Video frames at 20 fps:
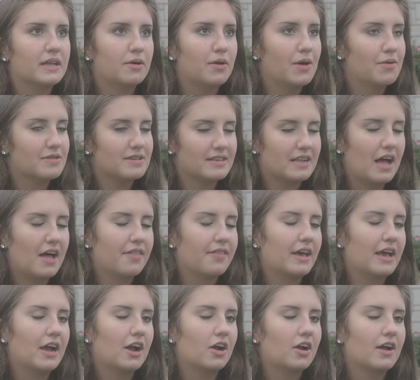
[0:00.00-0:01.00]
It was not
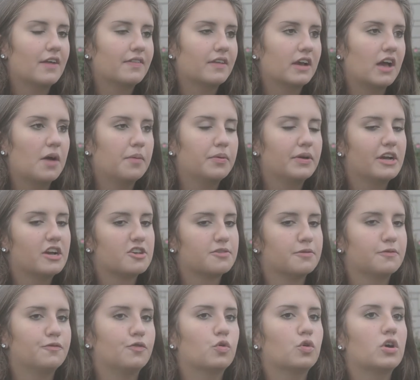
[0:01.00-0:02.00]
there in the couple years
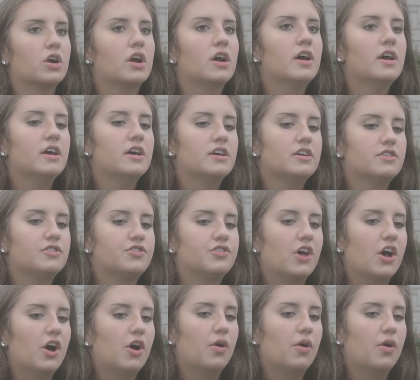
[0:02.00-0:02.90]
before. So